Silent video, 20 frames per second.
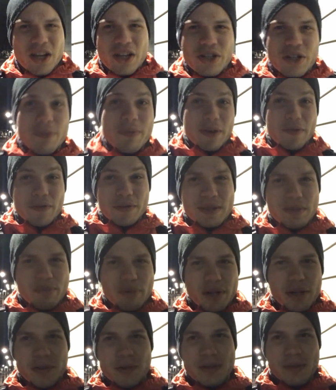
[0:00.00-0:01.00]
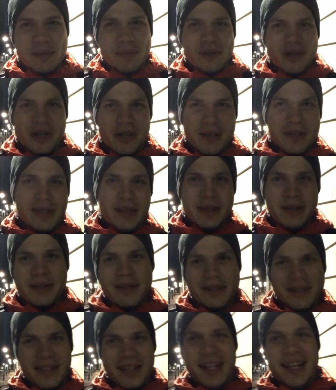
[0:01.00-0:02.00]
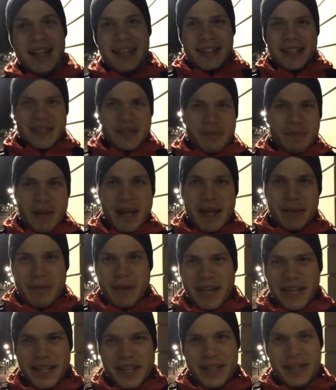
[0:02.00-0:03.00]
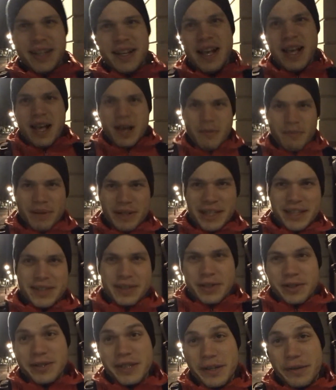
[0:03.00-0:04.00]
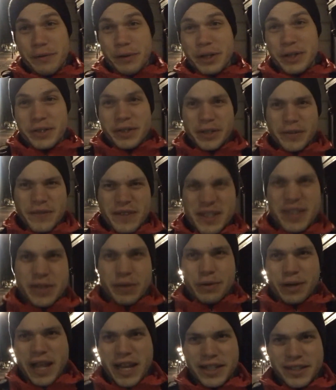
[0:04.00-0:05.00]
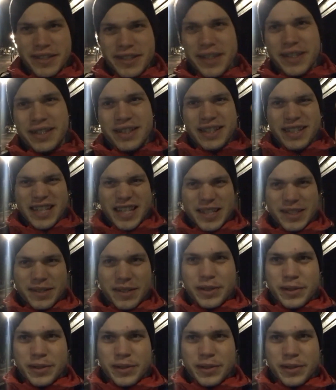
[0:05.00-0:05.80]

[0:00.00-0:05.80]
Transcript: should make for some pretty awesome shots. That's the plan in my head, but let's go see if we can turn this into reality. Let's